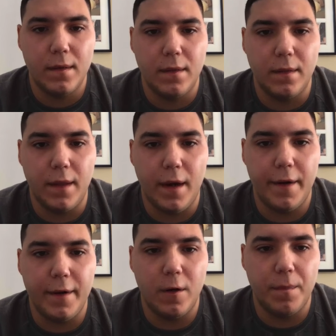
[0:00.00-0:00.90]
There you
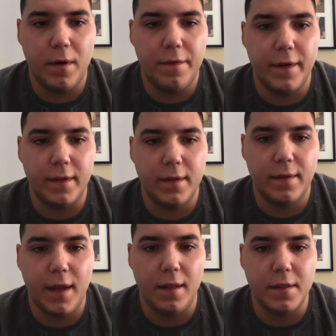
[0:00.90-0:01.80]
go, perfect.
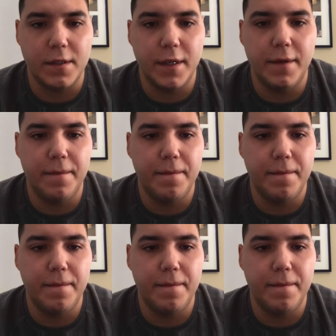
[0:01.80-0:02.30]
That looks good.